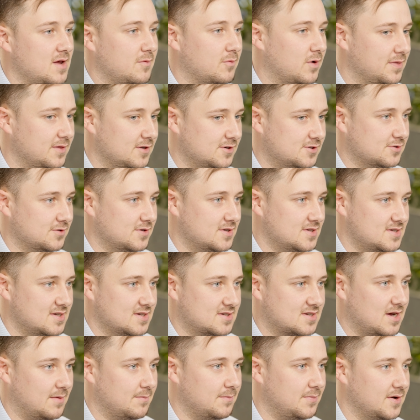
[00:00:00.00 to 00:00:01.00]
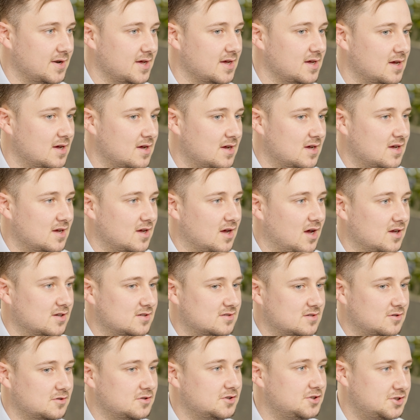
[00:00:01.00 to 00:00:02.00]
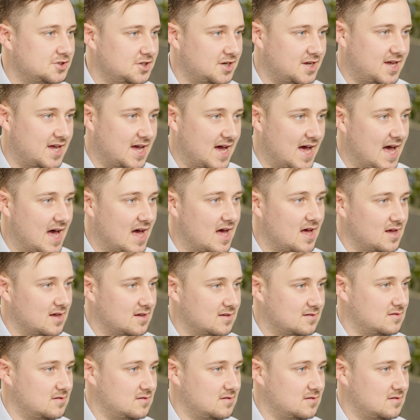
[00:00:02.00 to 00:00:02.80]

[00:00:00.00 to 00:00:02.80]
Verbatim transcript: anyone that joins this company, as long as you care,